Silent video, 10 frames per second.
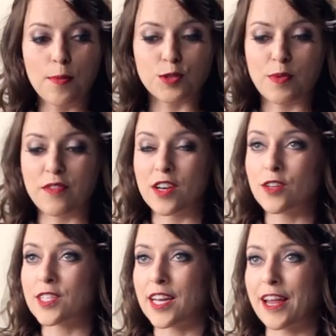post my
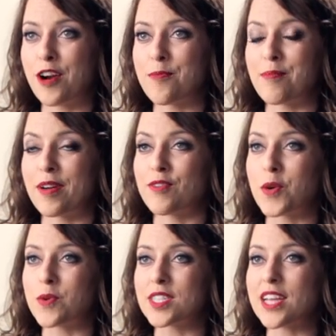videos and I care about my
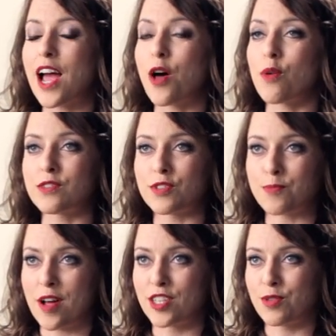viewers, I always
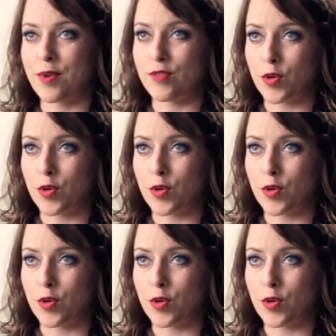respond to my